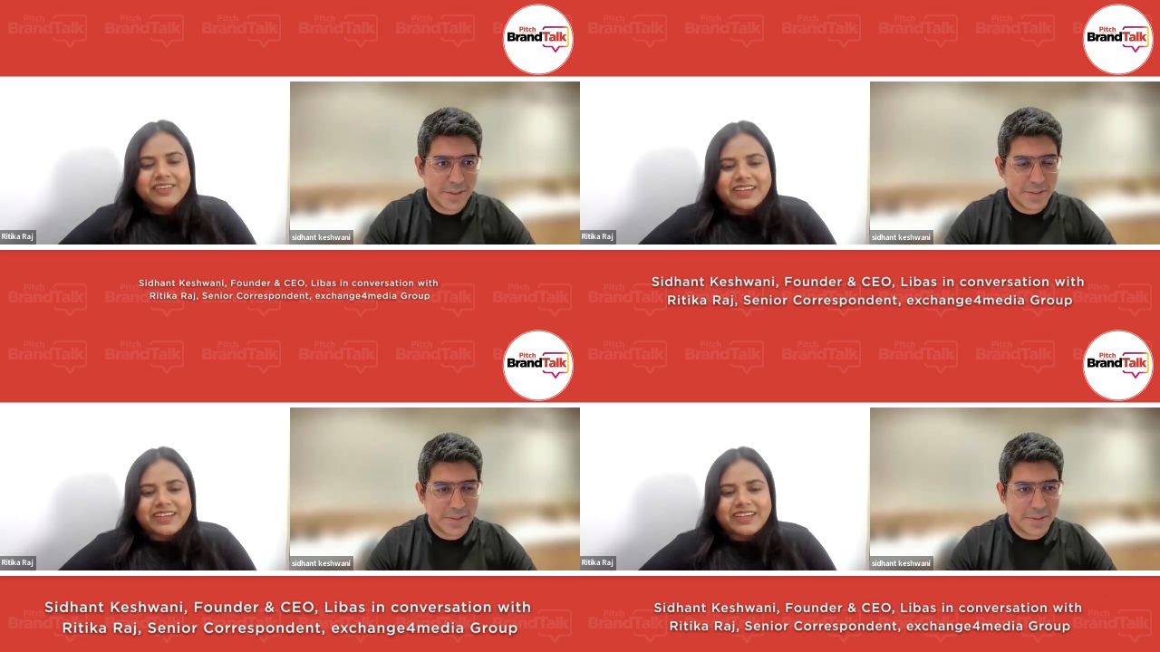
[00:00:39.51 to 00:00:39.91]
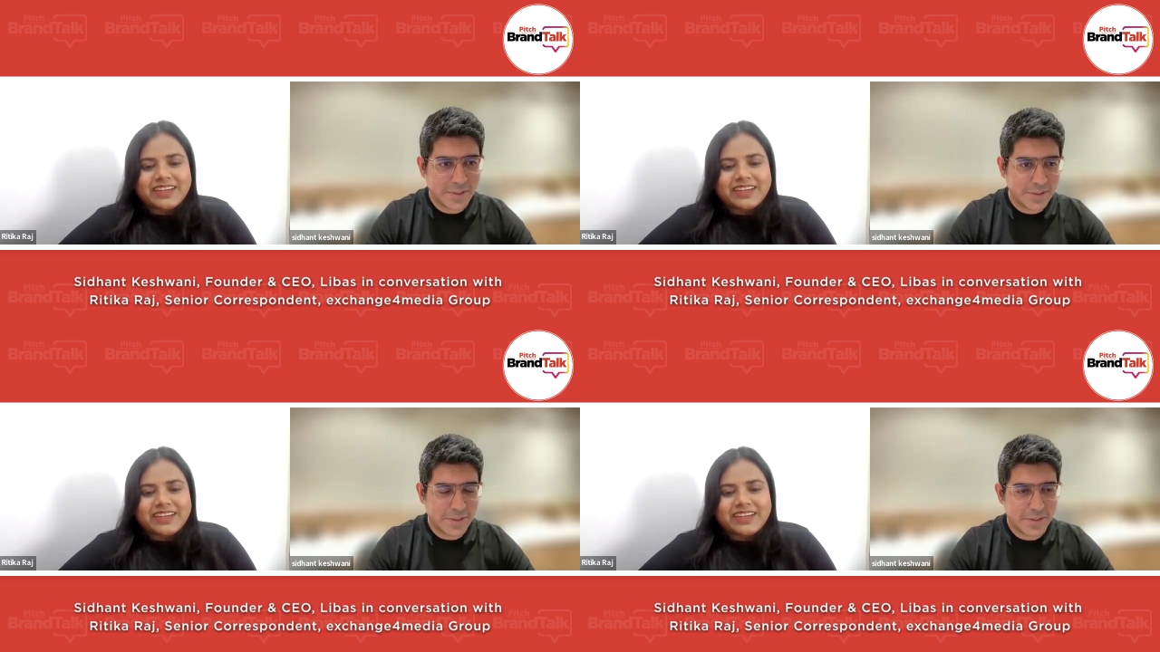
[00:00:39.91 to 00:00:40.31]
Speaker 1: Right.
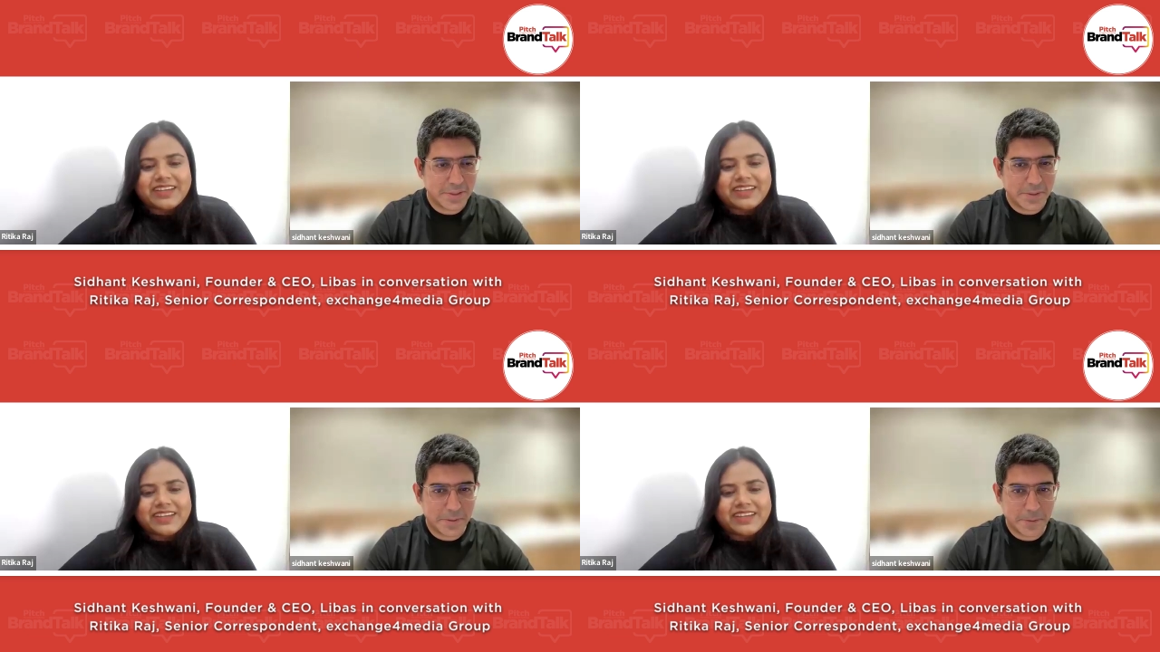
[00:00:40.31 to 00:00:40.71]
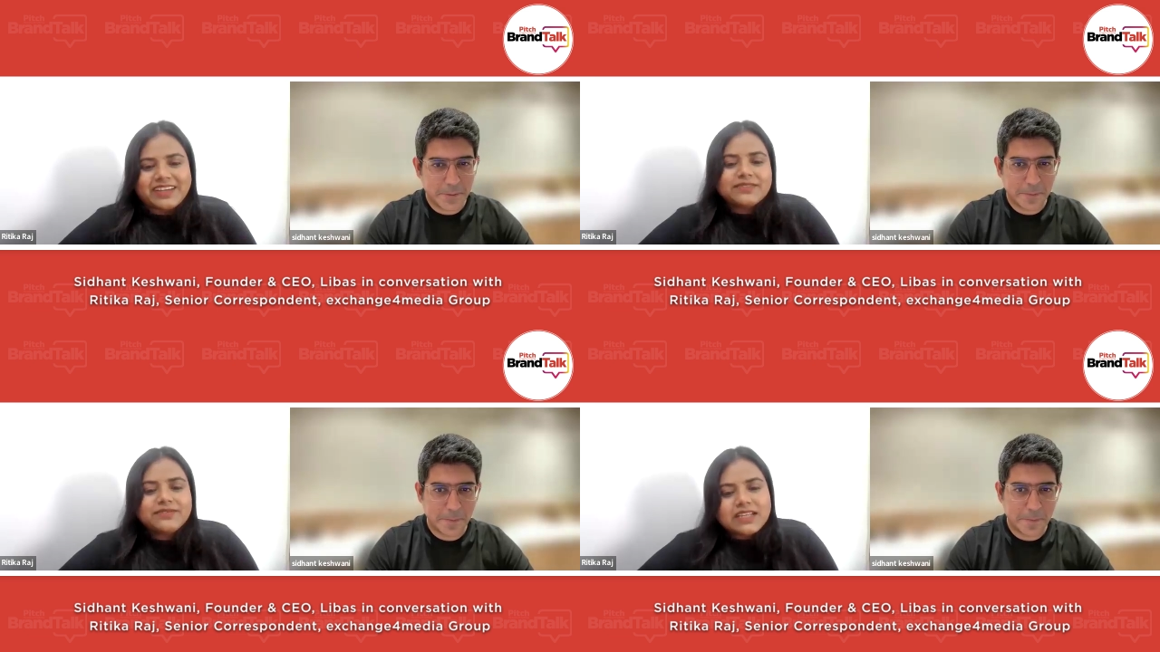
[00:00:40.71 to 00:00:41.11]

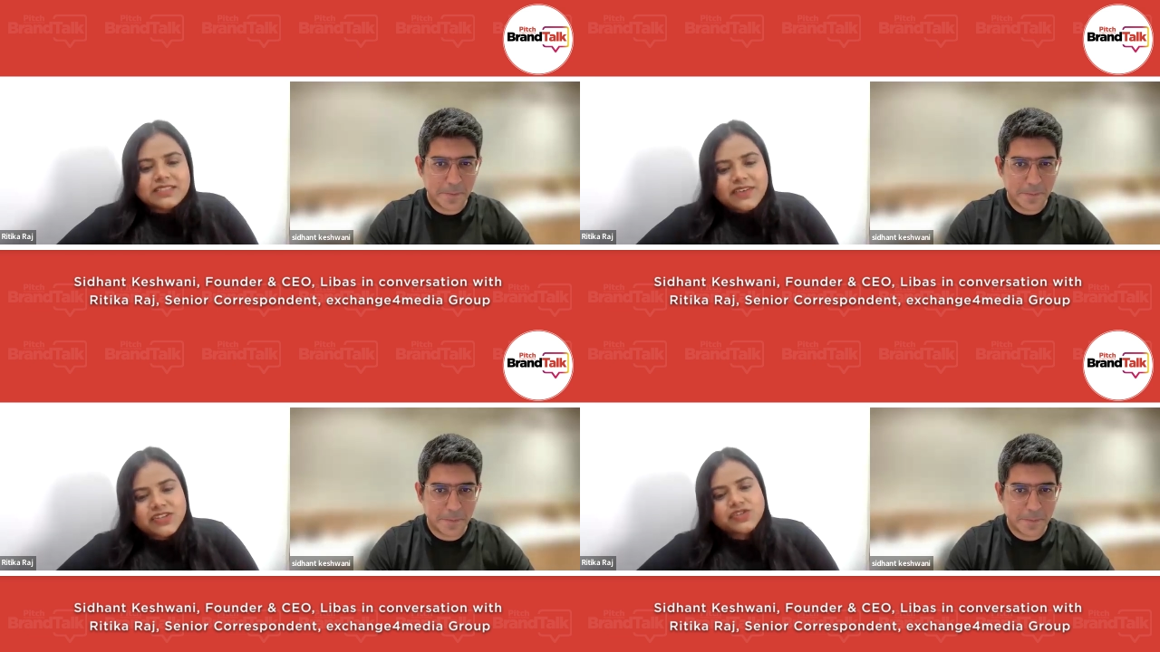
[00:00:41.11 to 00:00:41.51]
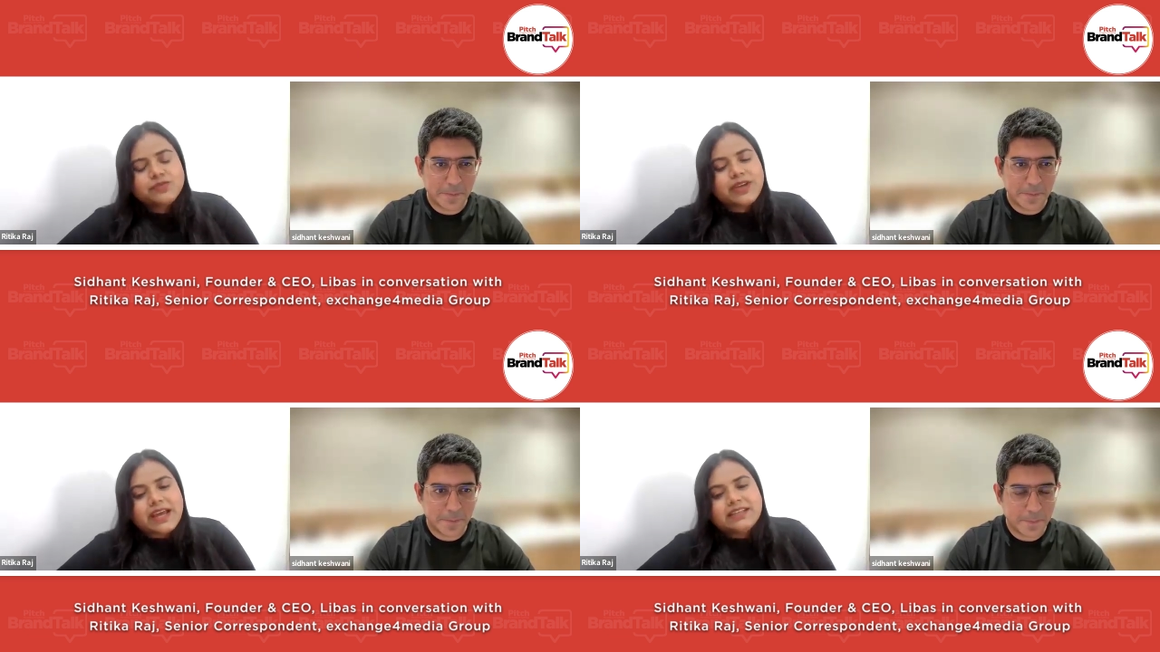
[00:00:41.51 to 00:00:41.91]
And you know, uh,
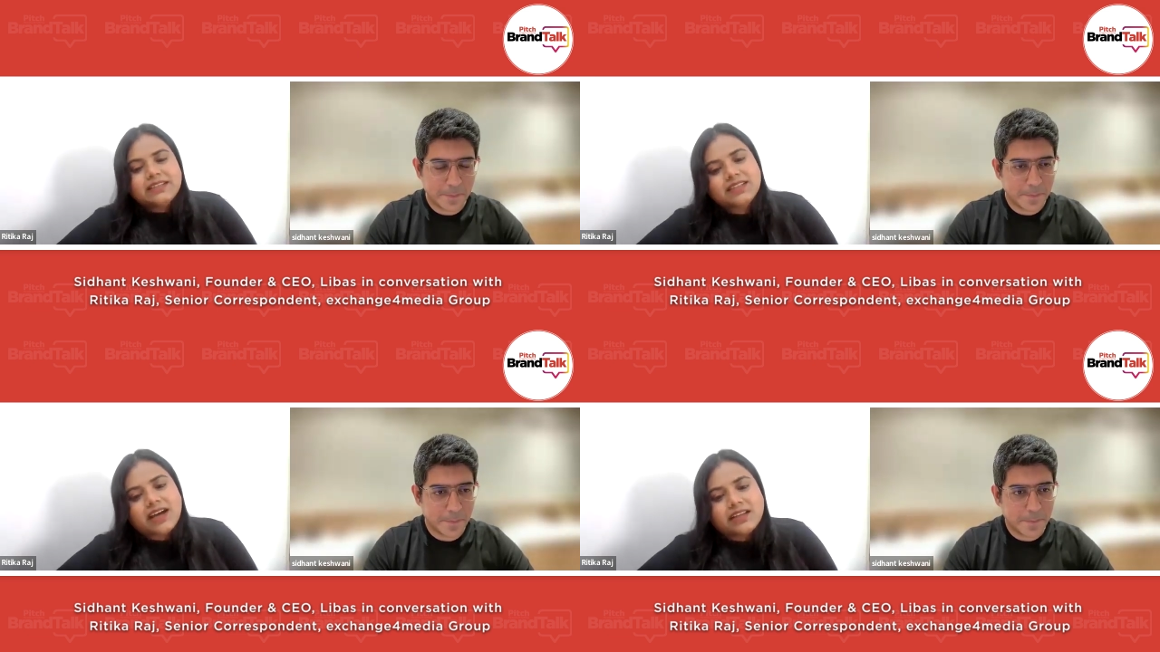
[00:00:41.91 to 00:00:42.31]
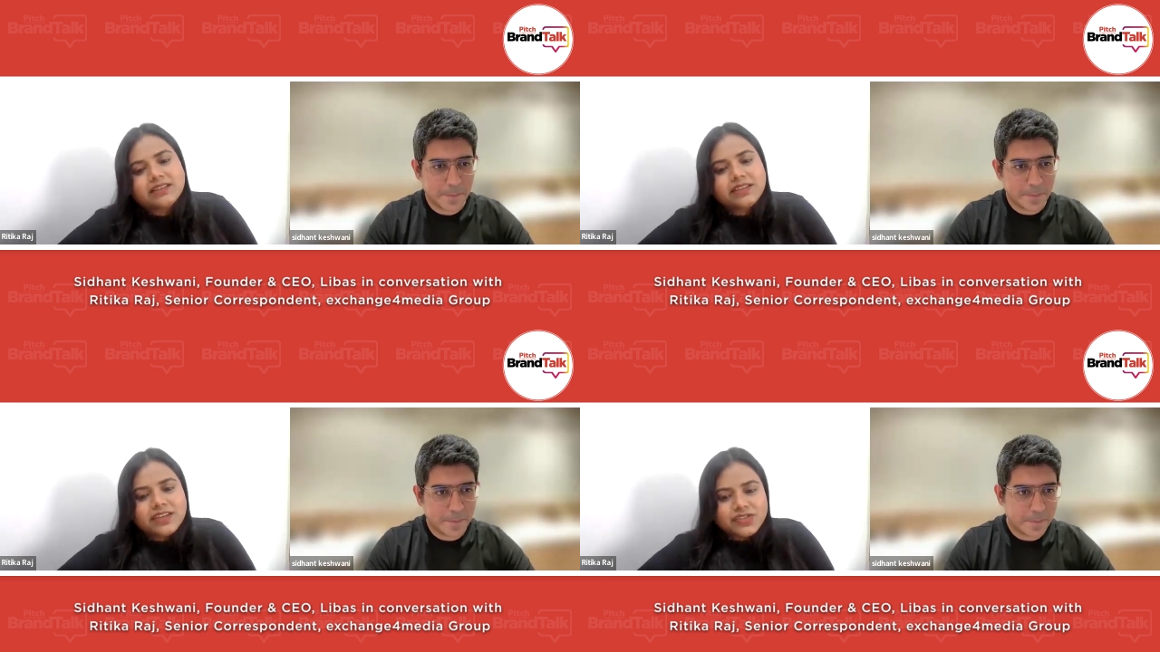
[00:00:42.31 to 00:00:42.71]
as a fast
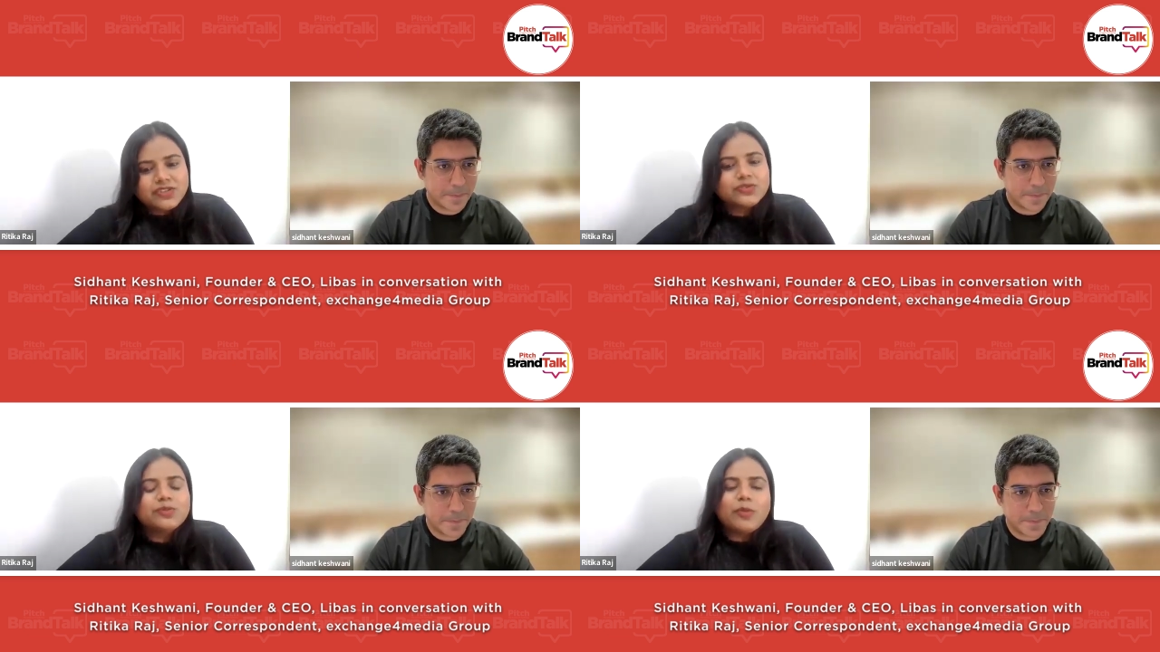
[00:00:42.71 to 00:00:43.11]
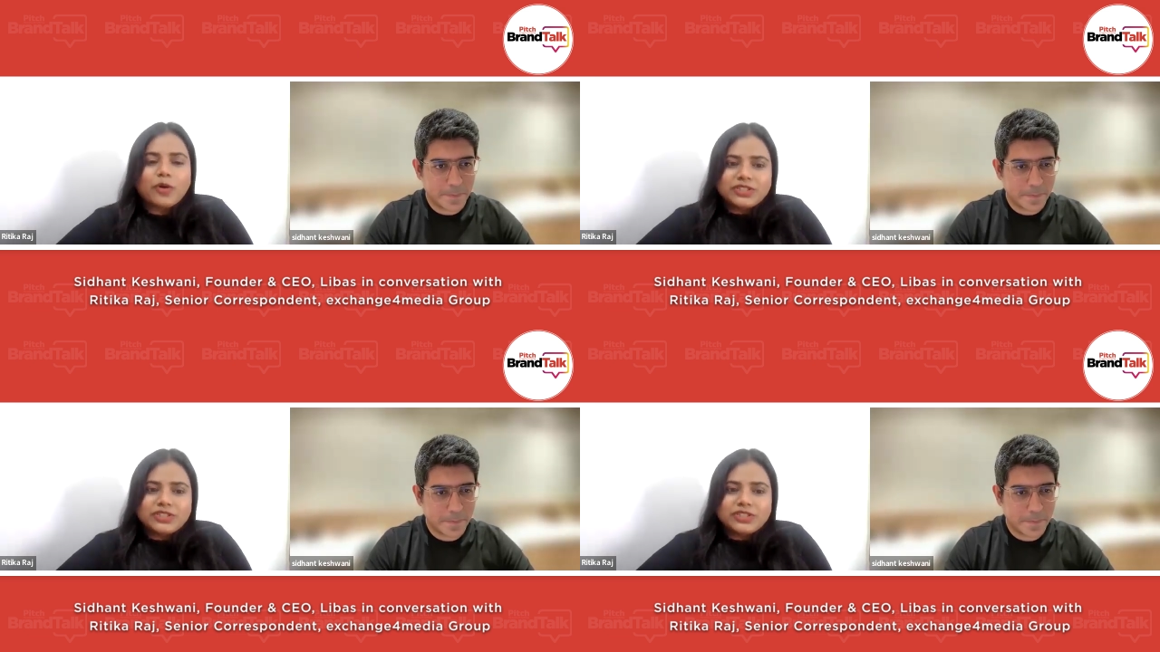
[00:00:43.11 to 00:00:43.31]
fashion brand, Siddharth,